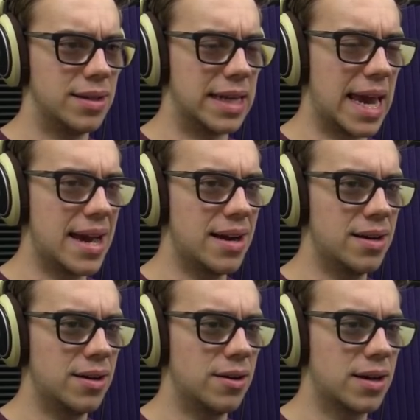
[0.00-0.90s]
Yeah,
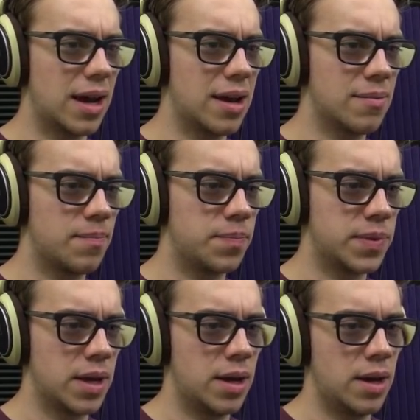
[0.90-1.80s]
okay.
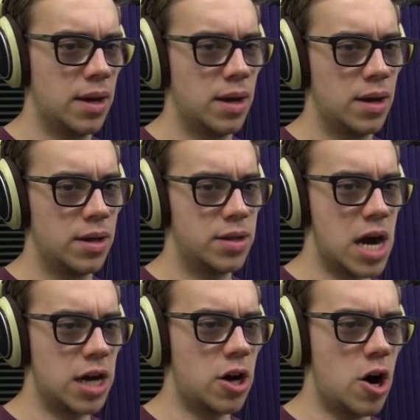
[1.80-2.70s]

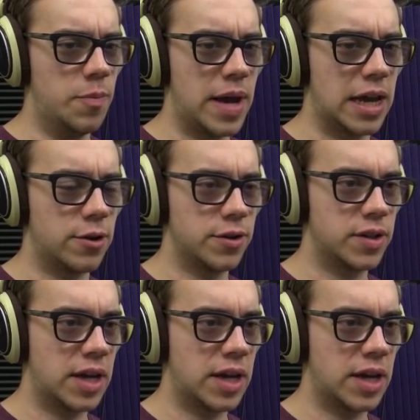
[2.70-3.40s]
Not all panels